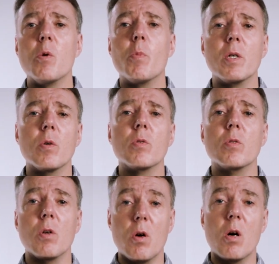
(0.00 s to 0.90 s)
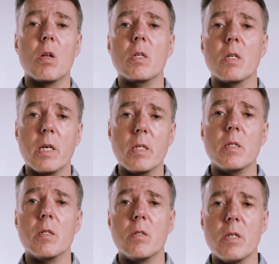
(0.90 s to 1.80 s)
by going to the early
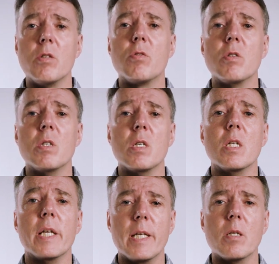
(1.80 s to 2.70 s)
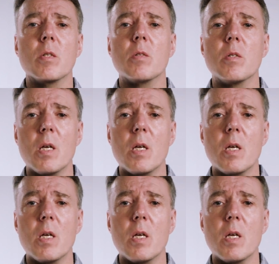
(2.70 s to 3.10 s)
19th century in England,